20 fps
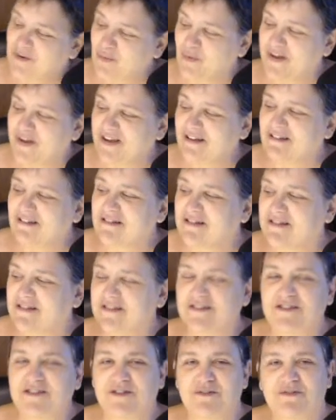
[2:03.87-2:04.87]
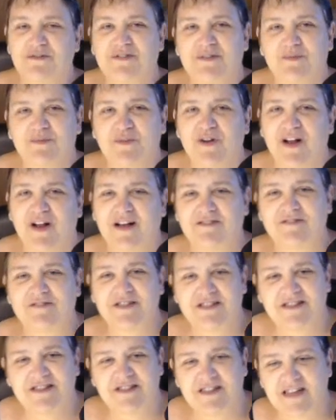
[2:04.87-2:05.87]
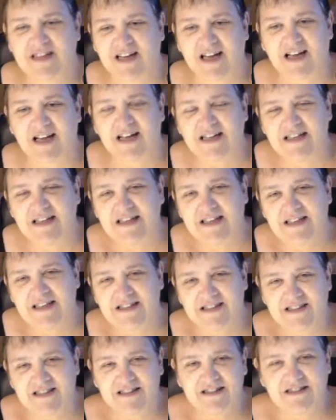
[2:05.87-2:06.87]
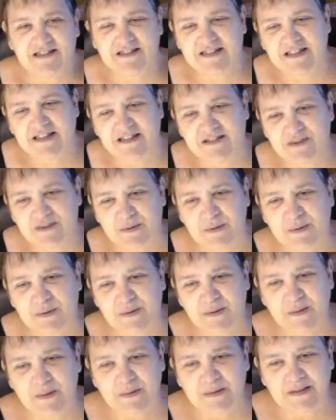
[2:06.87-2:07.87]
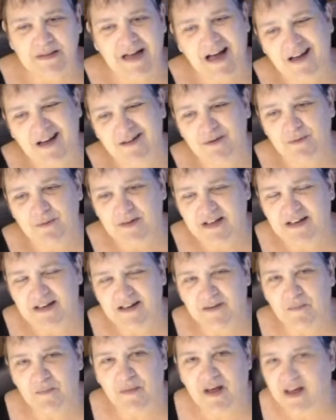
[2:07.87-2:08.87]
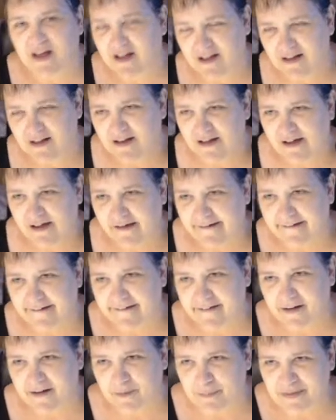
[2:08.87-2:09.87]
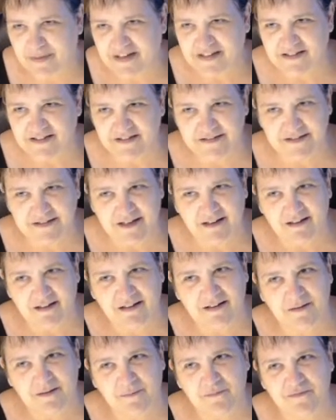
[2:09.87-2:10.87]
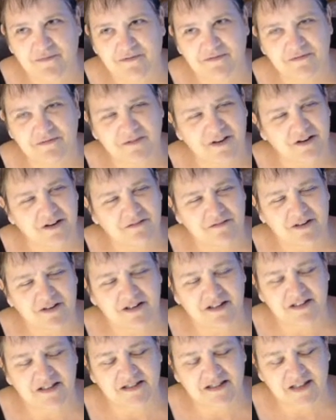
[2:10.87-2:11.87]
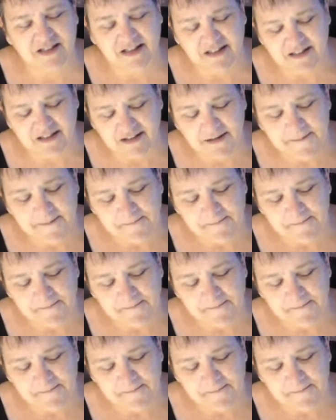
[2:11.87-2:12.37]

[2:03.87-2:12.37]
we are going to do some crafting today. Did a little teaser, Halloween in May, because I am very, very excited.